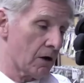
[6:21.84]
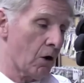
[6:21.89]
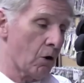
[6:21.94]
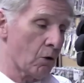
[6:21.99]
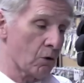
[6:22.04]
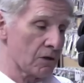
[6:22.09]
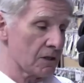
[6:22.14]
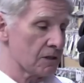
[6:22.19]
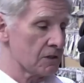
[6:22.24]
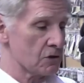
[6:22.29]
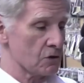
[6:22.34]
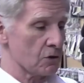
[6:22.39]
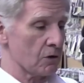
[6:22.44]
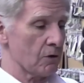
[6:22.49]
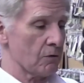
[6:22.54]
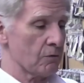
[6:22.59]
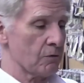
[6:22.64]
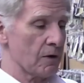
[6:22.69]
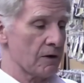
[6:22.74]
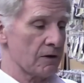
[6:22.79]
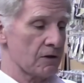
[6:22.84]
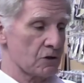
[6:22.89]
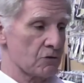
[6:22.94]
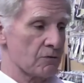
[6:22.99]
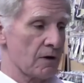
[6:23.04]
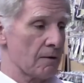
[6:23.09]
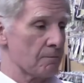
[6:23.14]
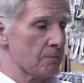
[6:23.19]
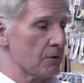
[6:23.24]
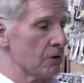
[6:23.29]
holdings where the
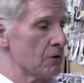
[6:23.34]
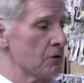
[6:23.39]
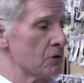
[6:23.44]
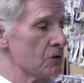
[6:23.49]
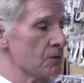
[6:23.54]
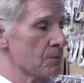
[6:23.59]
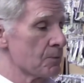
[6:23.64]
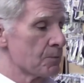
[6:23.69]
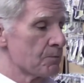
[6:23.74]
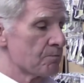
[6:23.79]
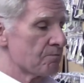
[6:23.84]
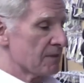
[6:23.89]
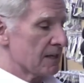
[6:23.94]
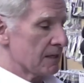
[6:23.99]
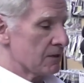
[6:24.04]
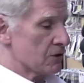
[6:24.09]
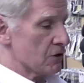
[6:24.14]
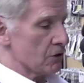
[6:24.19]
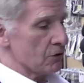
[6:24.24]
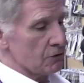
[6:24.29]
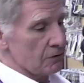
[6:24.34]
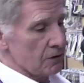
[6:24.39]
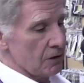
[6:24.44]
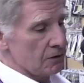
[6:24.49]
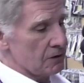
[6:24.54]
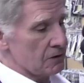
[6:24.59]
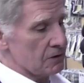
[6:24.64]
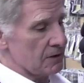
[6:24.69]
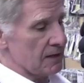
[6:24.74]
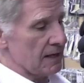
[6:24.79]
strap goes. So you can go
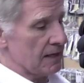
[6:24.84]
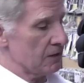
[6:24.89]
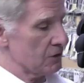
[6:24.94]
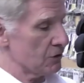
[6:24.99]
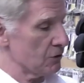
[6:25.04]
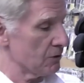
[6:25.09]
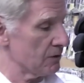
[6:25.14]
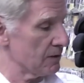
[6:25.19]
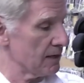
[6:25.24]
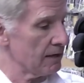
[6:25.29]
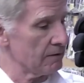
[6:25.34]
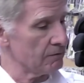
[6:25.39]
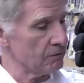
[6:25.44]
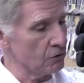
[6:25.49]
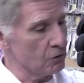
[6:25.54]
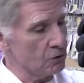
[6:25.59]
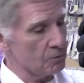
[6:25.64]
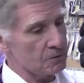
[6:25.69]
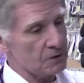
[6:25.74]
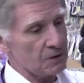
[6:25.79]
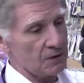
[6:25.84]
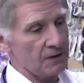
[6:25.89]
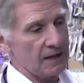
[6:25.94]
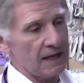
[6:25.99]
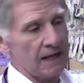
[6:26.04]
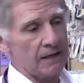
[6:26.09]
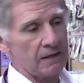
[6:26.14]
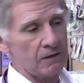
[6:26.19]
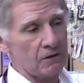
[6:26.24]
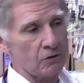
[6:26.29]
into that, you can have loops at the
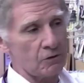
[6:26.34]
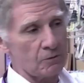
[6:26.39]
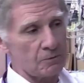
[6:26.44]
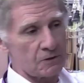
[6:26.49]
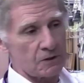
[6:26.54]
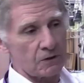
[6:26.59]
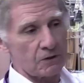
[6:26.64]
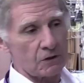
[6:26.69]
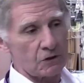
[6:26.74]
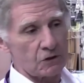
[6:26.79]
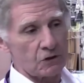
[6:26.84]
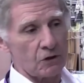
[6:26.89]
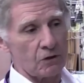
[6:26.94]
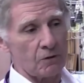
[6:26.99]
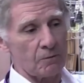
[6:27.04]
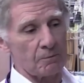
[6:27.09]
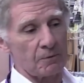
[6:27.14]
end, loops at the top.